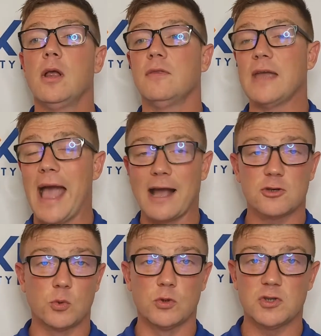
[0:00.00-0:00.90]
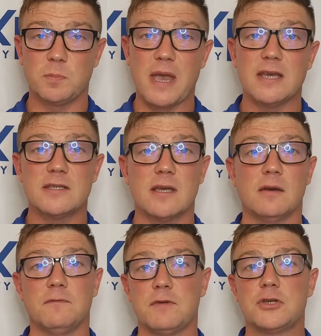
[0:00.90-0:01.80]
the actual space
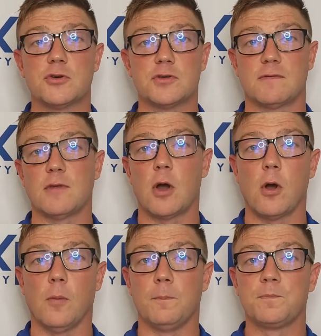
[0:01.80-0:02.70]
and features of the home.